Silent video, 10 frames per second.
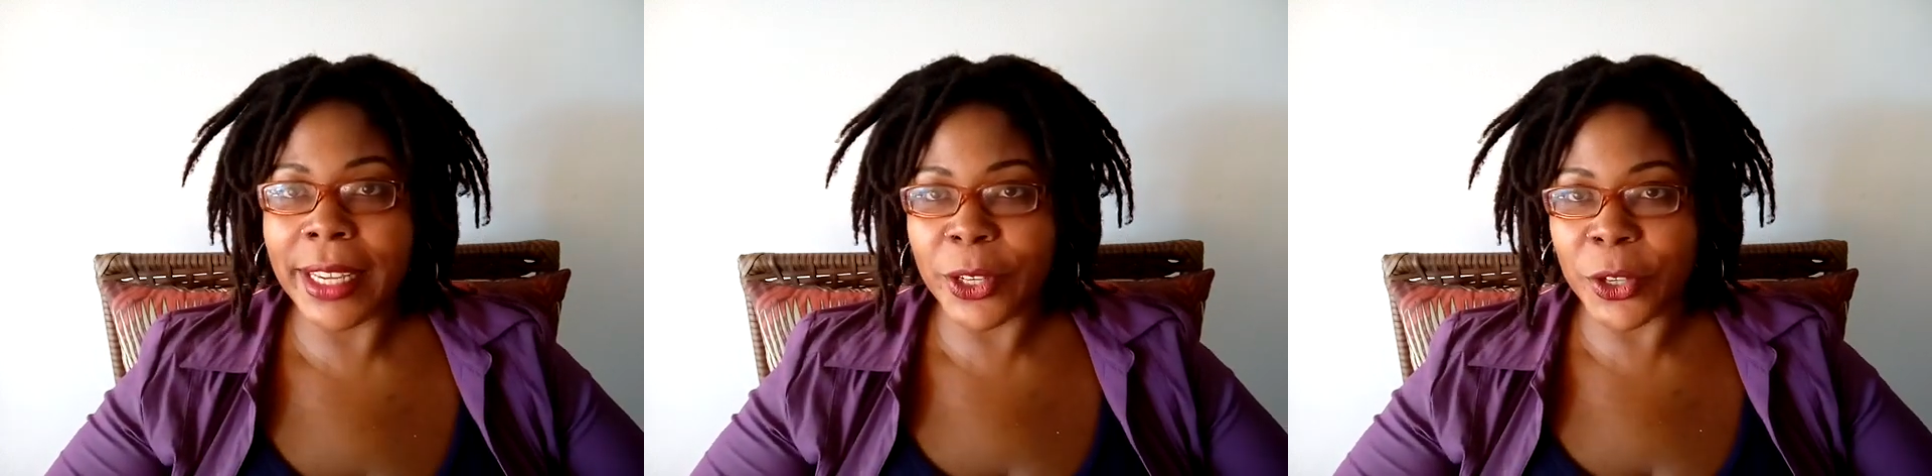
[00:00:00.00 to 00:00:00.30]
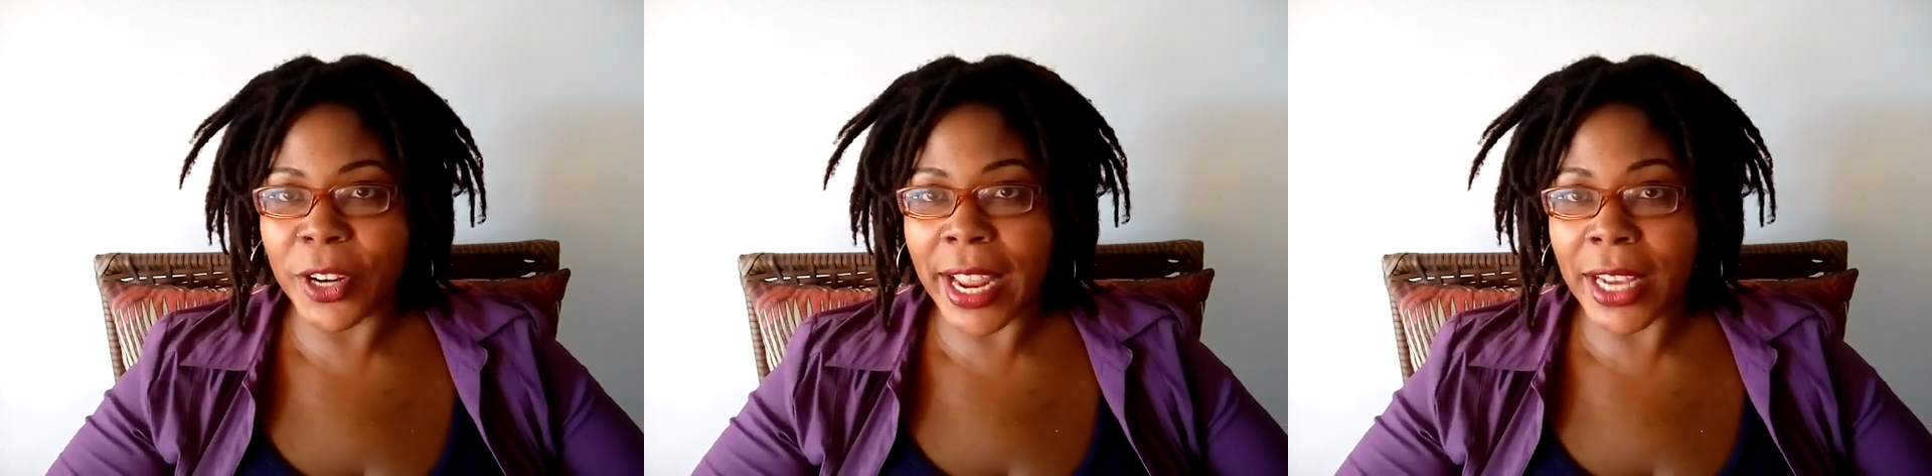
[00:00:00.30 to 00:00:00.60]

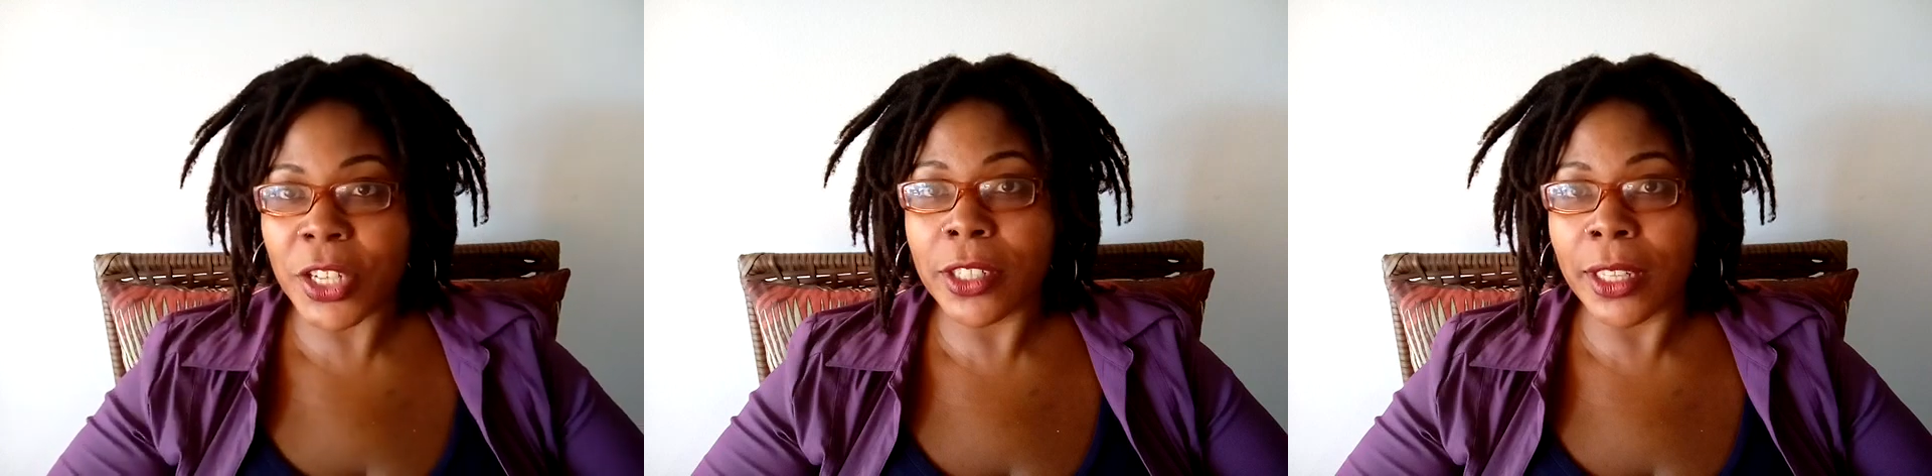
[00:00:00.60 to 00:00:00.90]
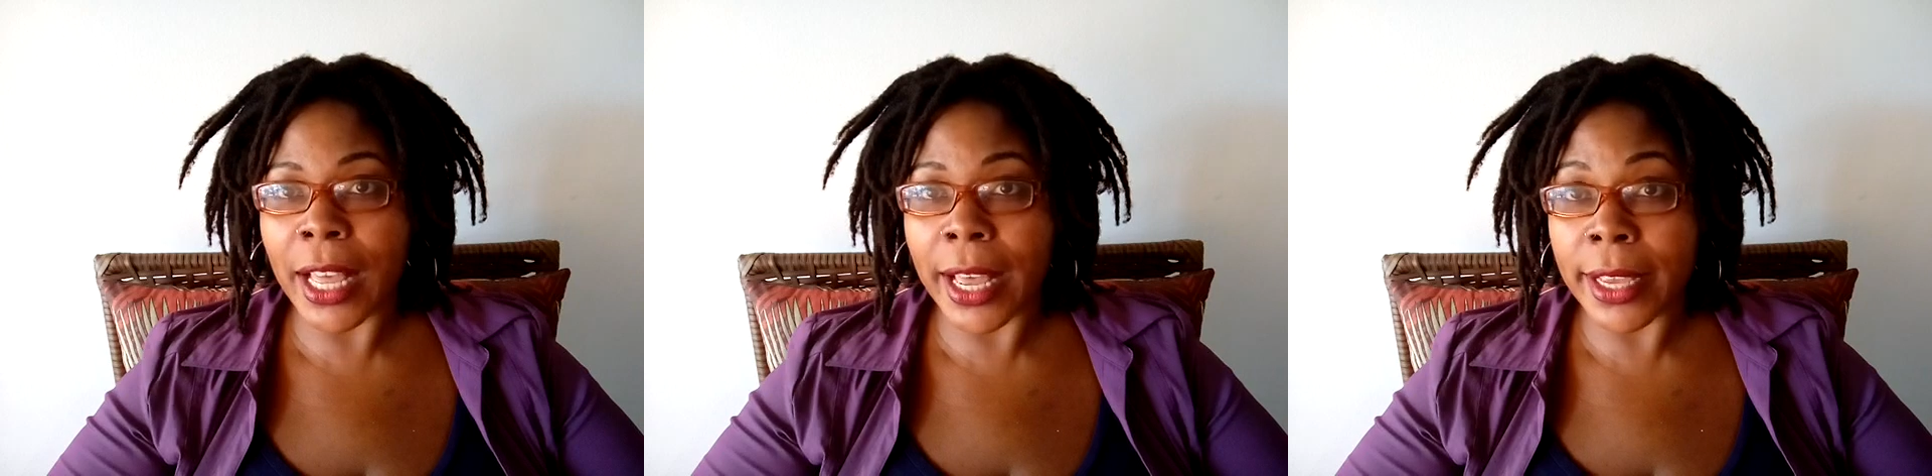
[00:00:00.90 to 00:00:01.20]

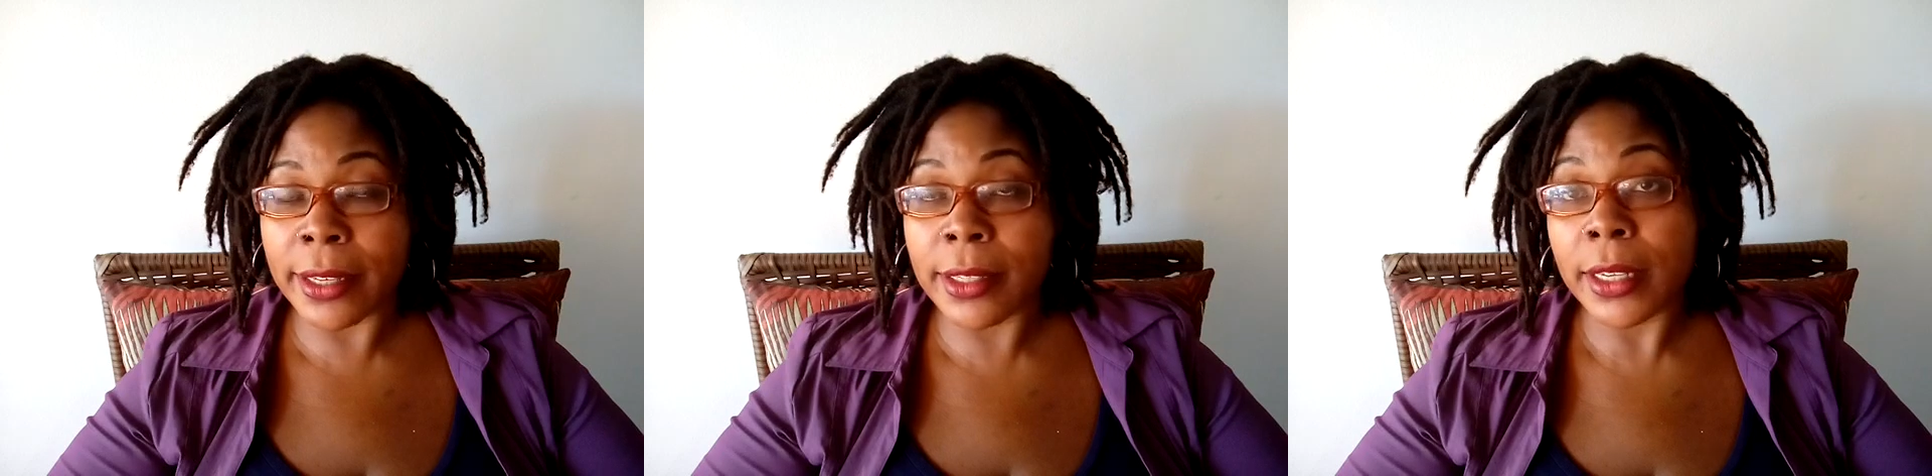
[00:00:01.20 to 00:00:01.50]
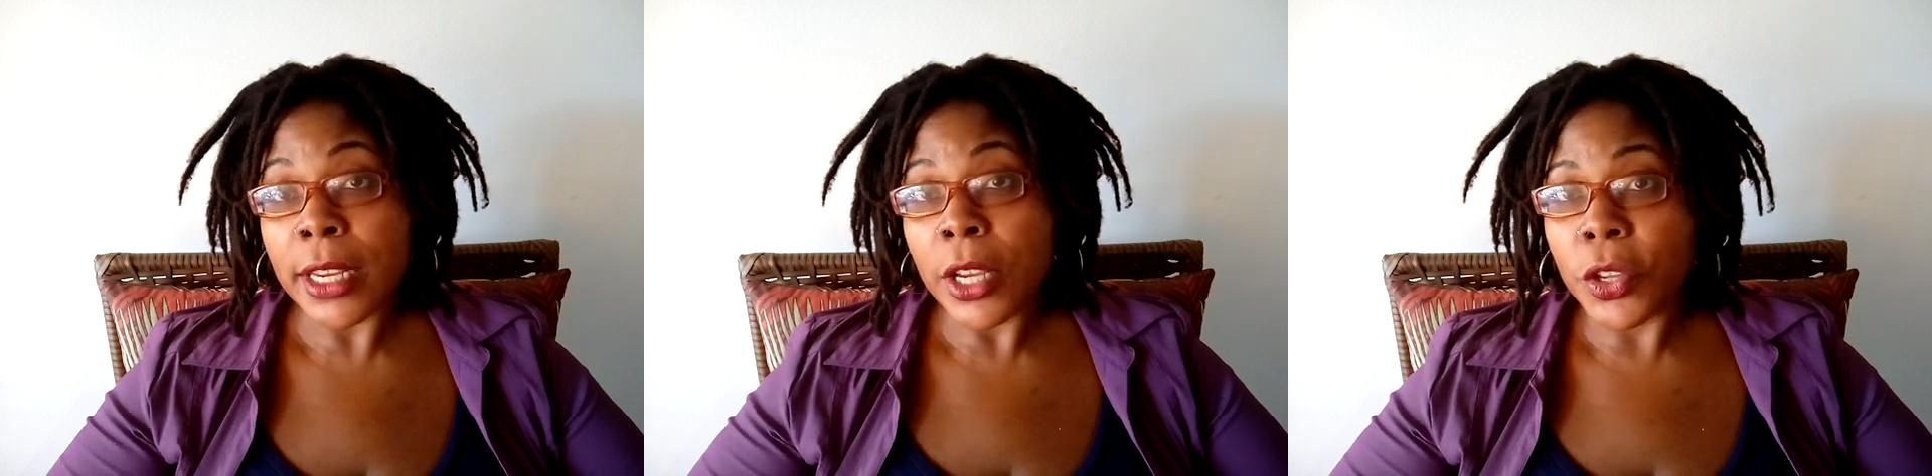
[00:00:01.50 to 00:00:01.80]
internationalized,